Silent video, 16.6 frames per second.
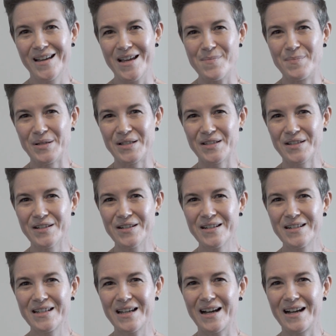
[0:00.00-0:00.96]

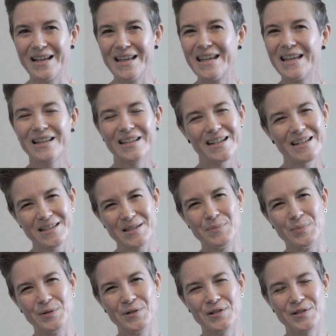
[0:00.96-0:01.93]
episode, he likes
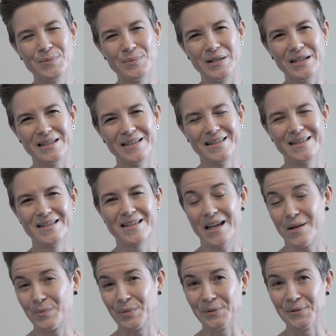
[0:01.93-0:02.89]
to push some buttons
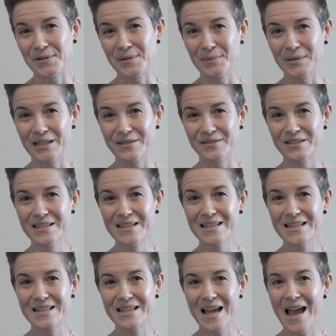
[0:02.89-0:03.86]
and pull some
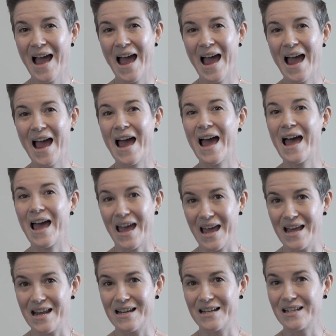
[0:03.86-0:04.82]
levers,
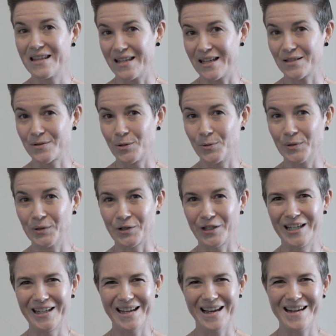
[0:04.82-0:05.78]
and that's what we're
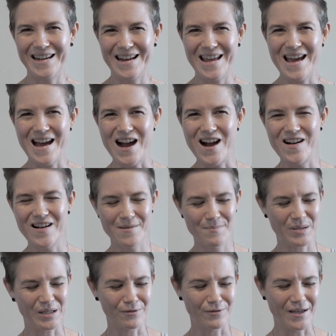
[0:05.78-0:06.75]
looking at now.
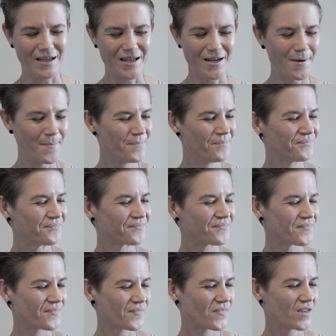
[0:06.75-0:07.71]
Big fan.
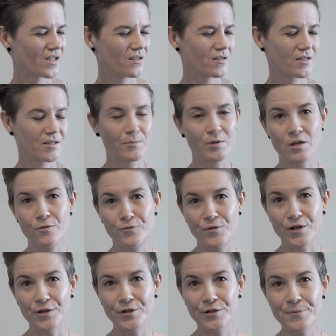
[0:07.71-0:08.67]
So we got
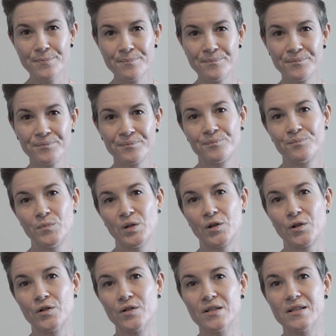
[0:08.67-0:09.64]
volume,
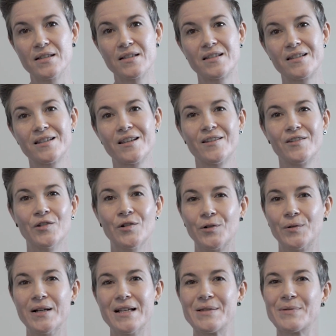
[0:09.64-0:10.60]
because you
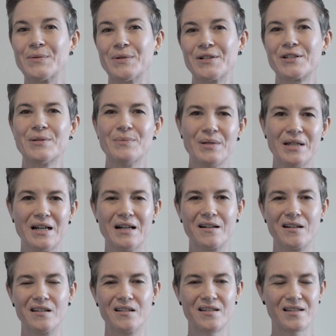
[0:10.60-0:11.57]
always want to be
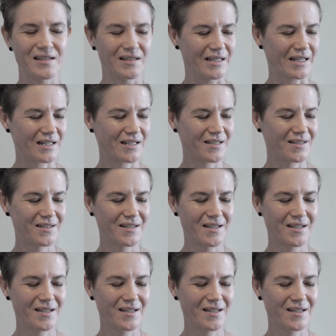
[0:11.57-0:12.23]
able to select